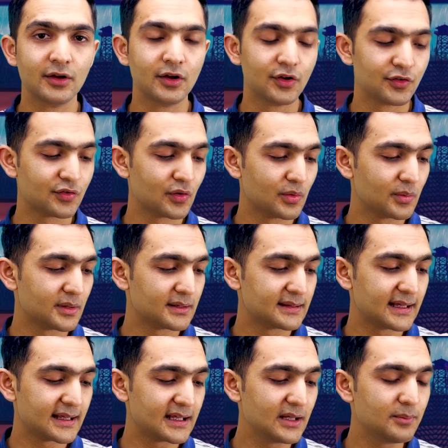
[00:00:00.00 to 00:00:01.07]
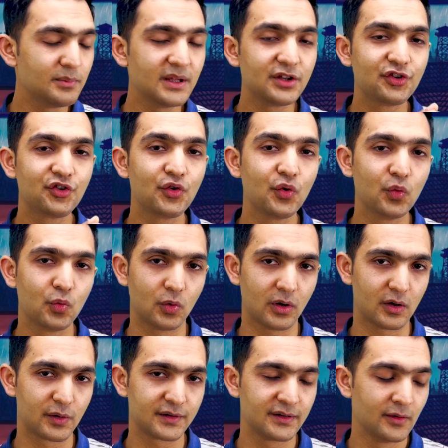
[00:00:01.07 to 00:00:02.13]
So they give me two
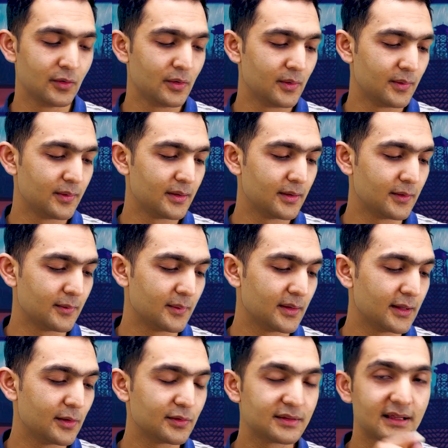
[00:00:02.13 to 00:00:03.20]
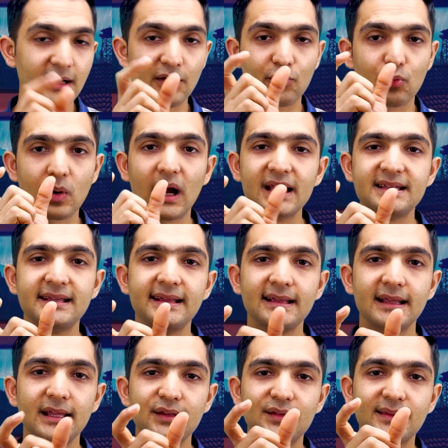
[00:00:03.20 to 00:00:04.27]
words. The writing
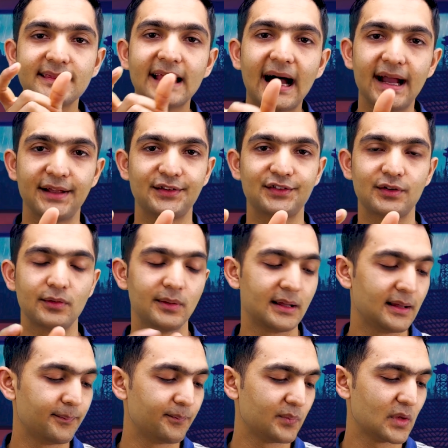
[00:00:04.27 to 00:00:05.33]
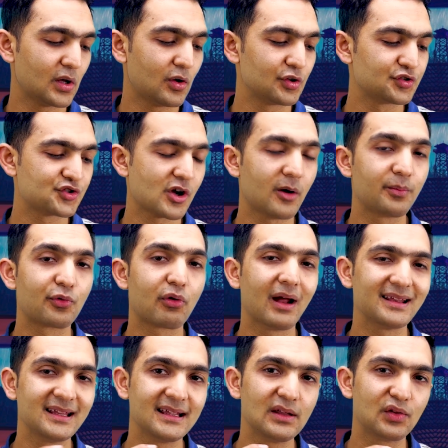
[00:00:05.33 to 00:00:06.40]
is nice. On top,
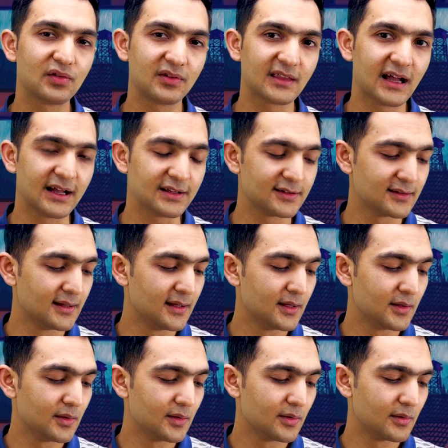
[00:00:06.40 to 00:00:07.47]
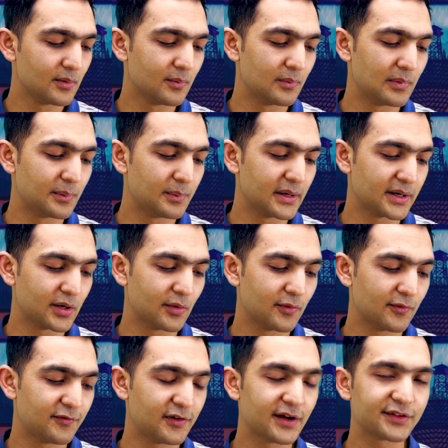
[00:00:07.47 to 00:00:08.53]
writing is nice. But
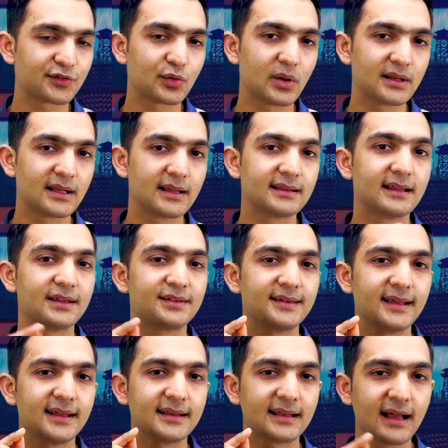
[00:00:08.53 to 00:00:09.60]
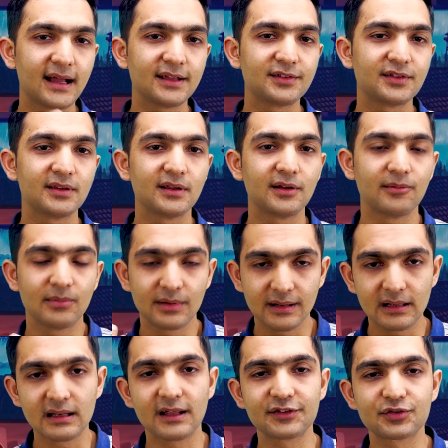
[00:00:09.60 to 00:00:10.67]
first one, they say nice.
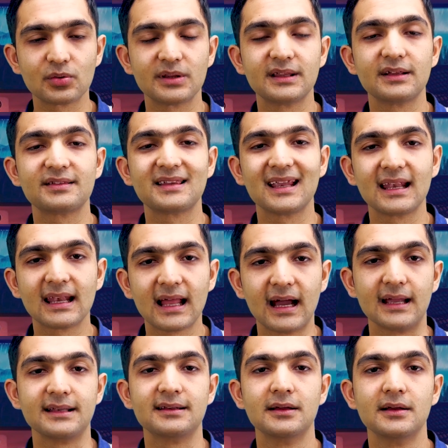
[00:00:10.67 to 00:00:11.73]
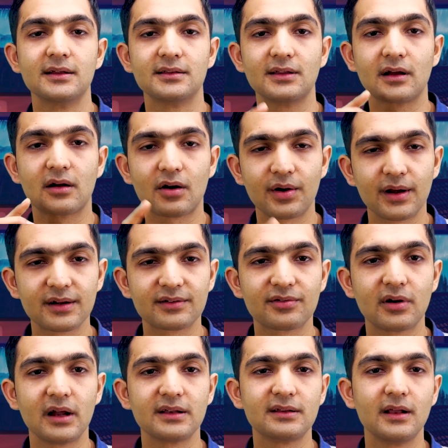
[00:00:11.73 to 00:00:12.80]
Last one, they say night. The correct
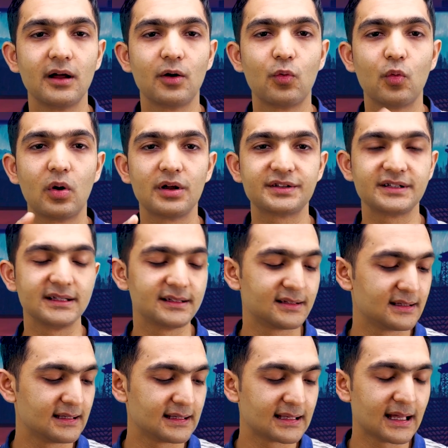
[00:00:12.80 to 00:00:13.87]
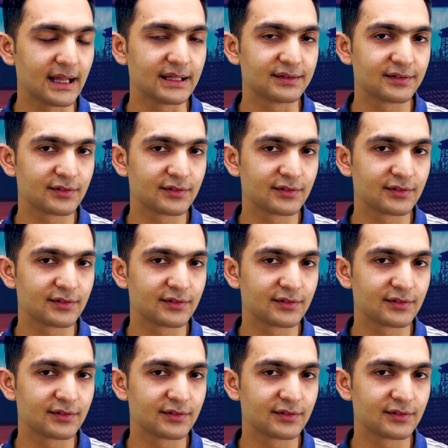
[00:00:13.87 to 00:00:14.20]
right word is nice.